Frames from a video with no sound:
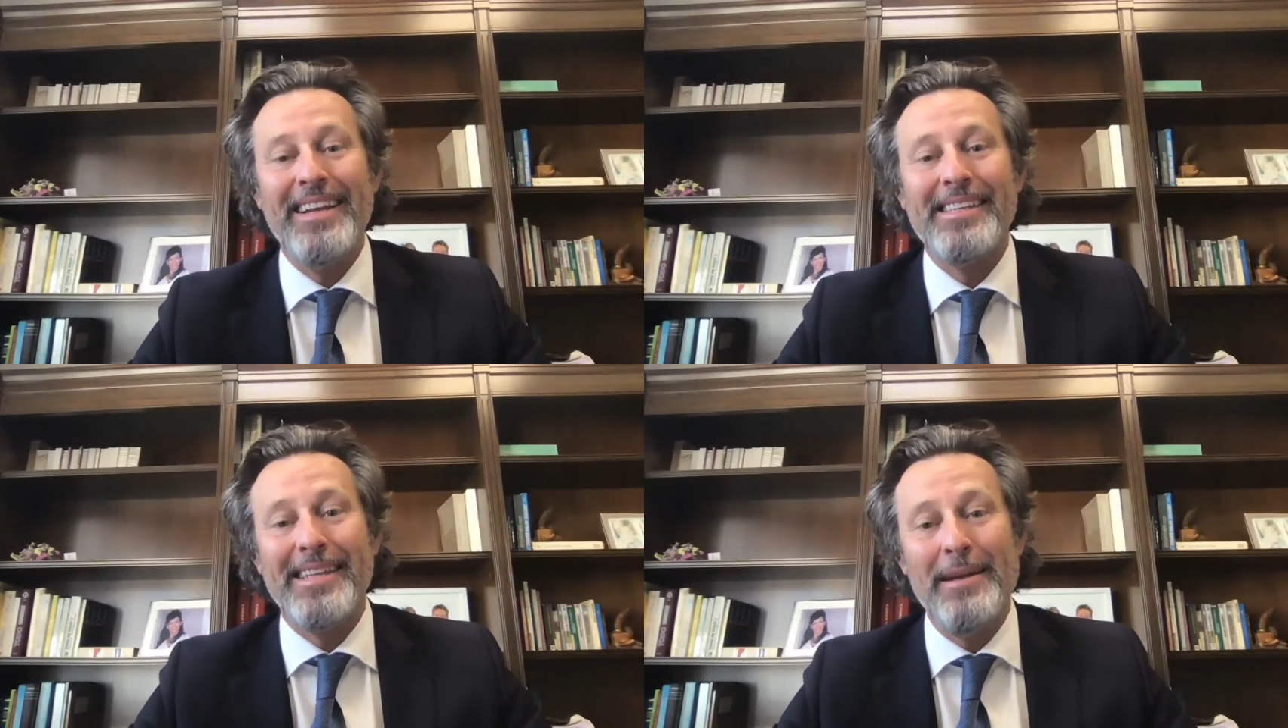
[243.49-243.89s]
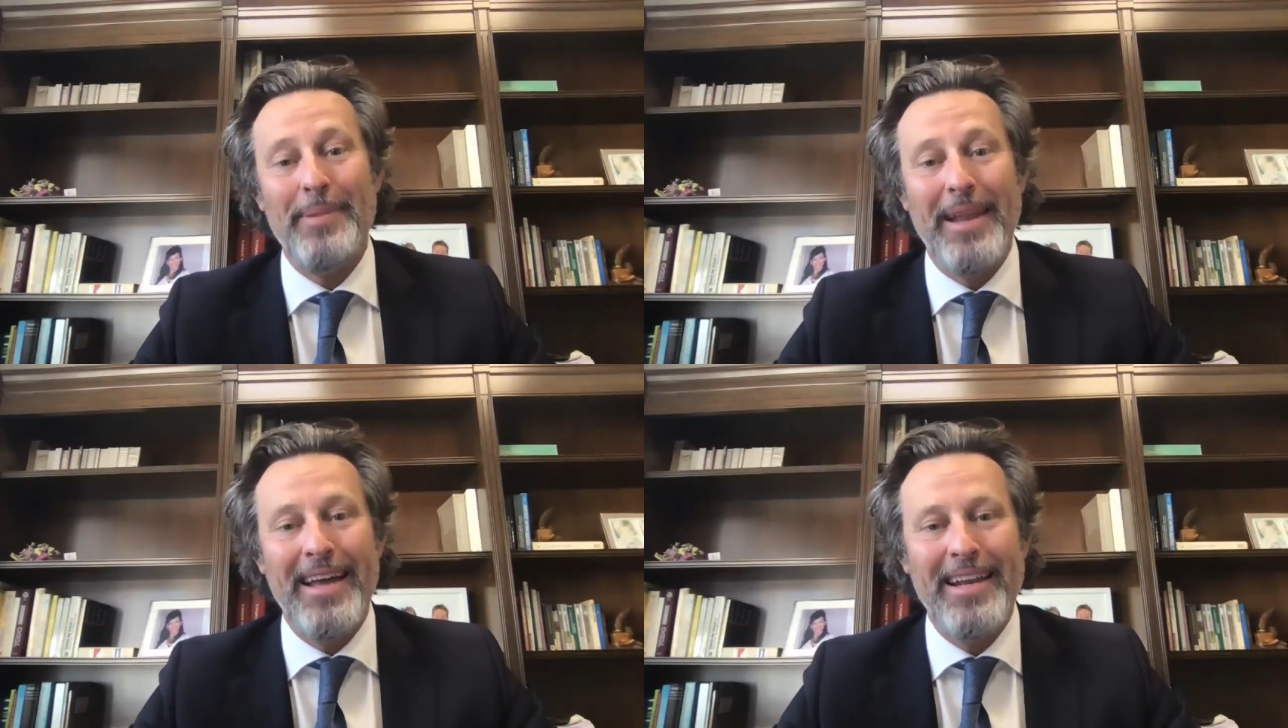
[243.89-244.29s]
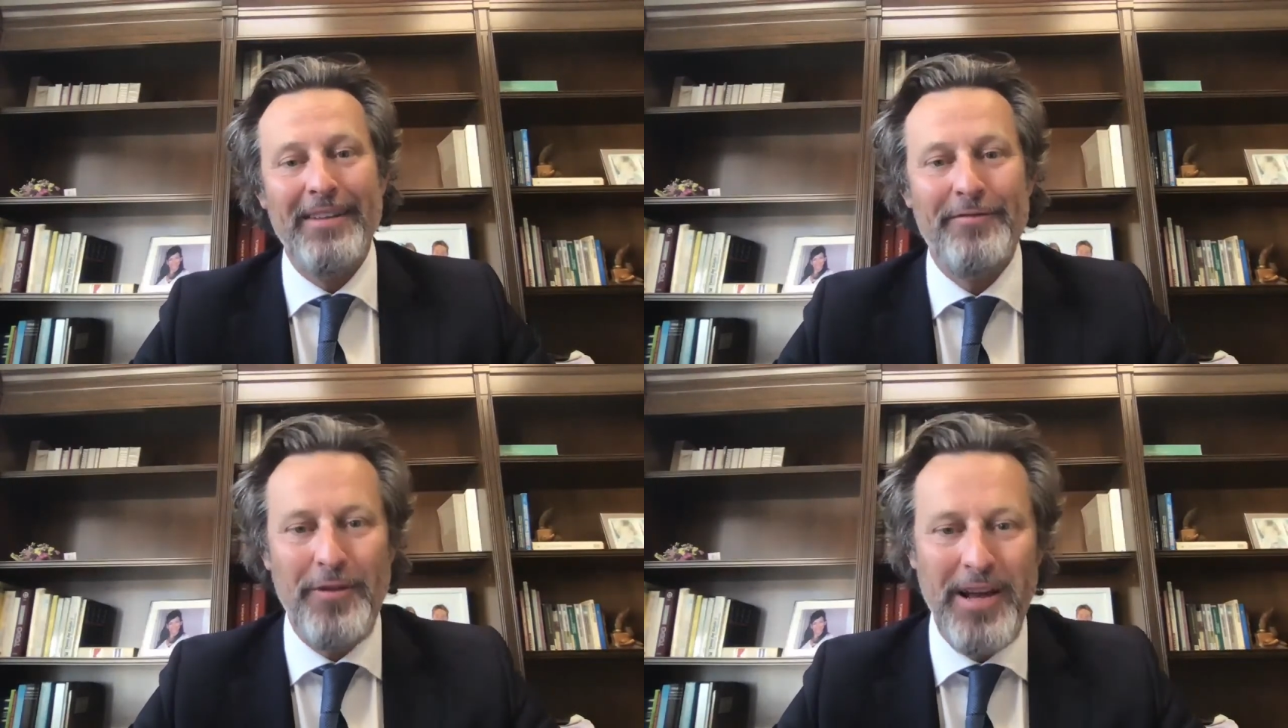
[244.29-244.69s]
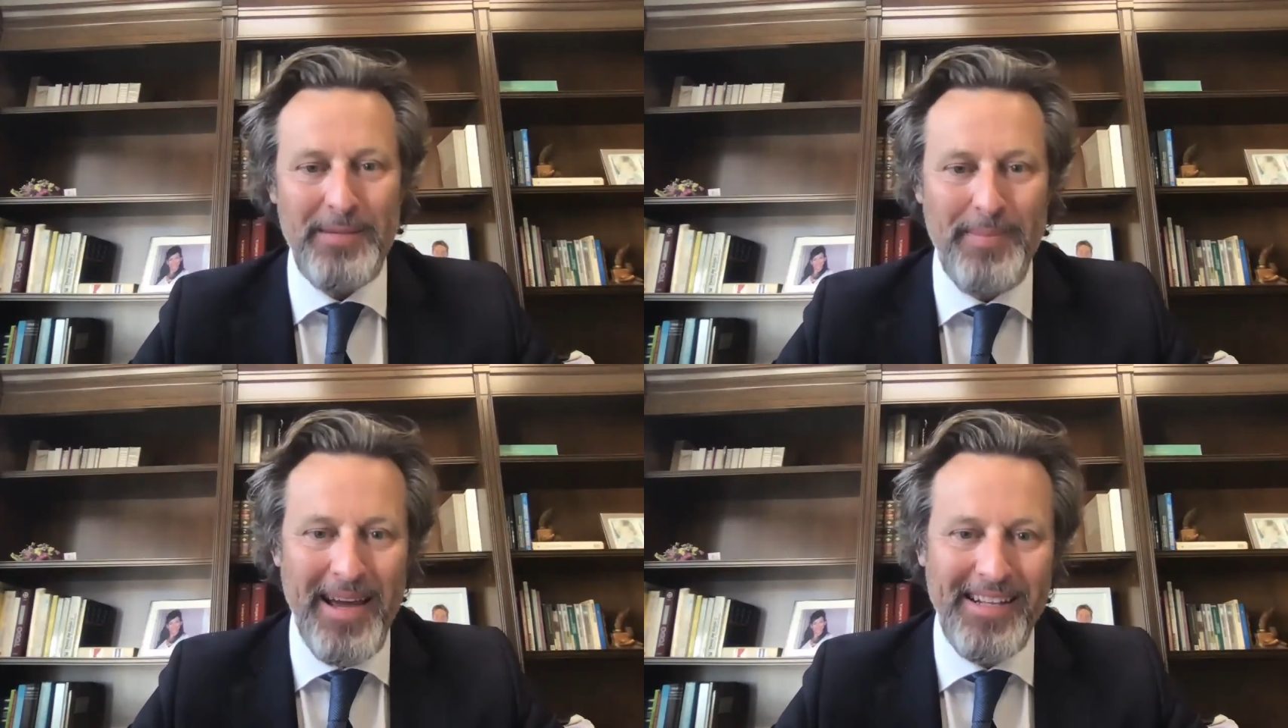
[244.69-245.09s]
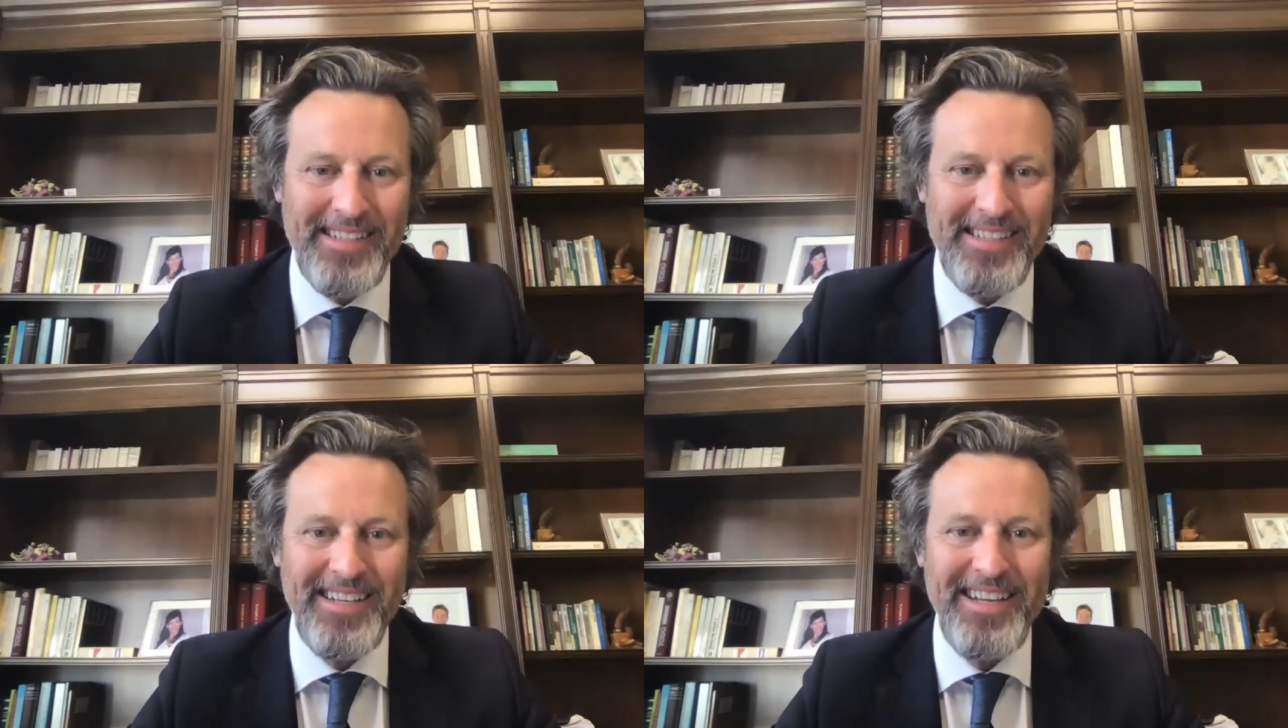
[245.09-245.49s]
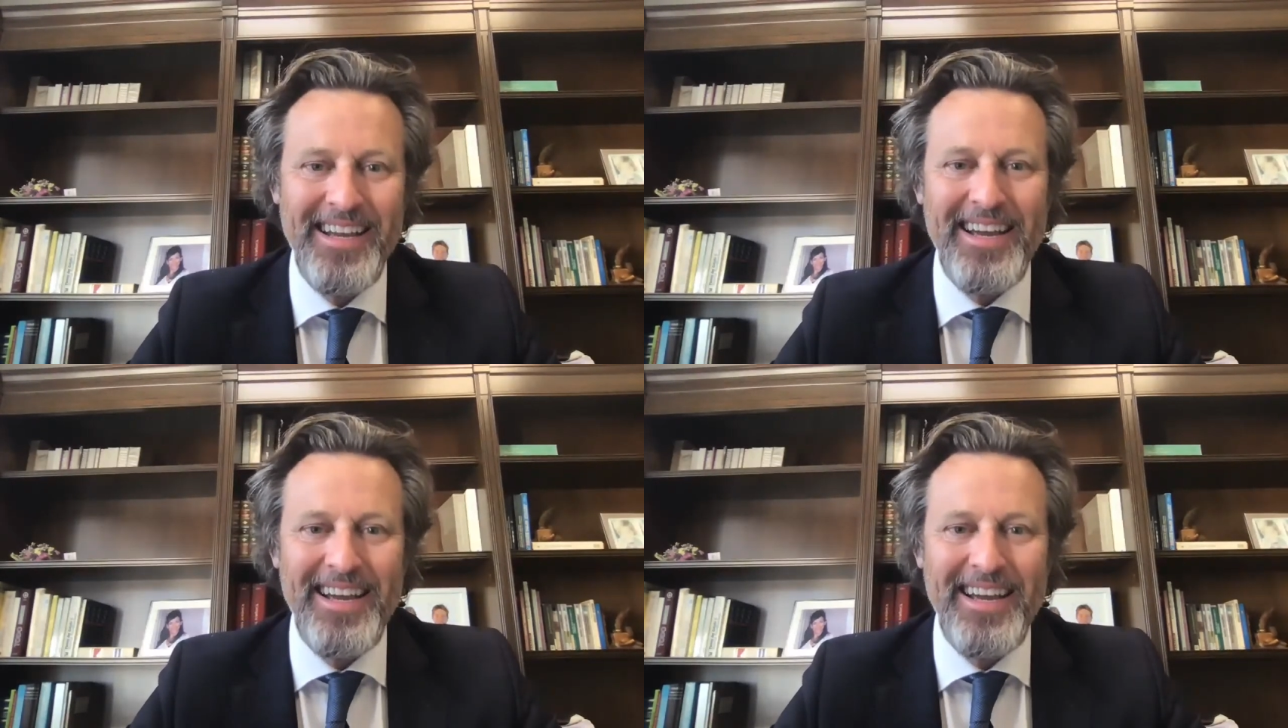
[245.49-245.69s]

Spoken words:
estate planning for expats,